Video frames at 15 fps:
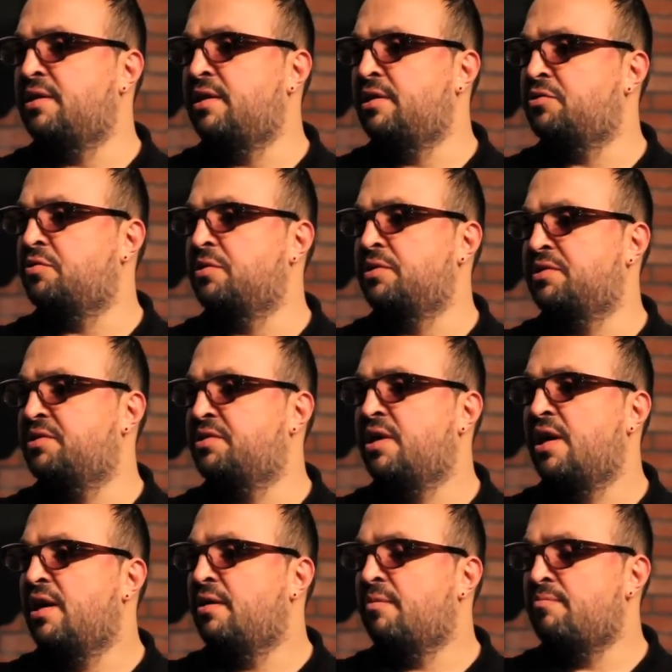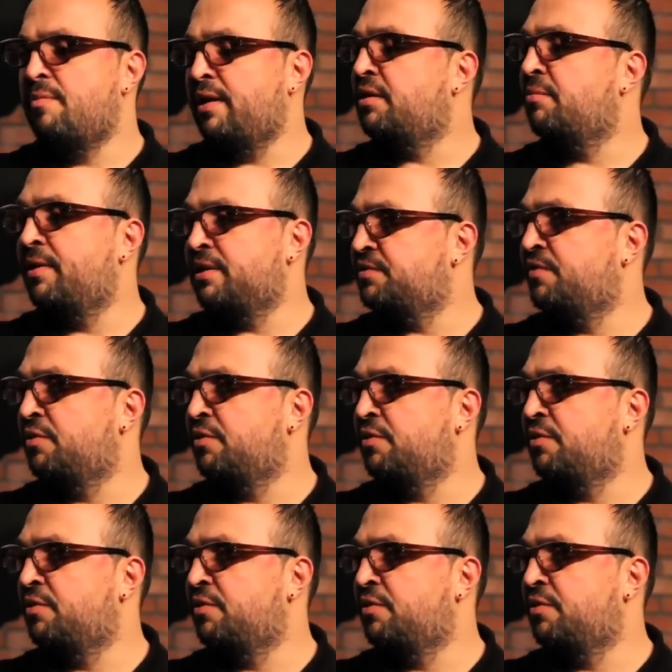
and interests, make the best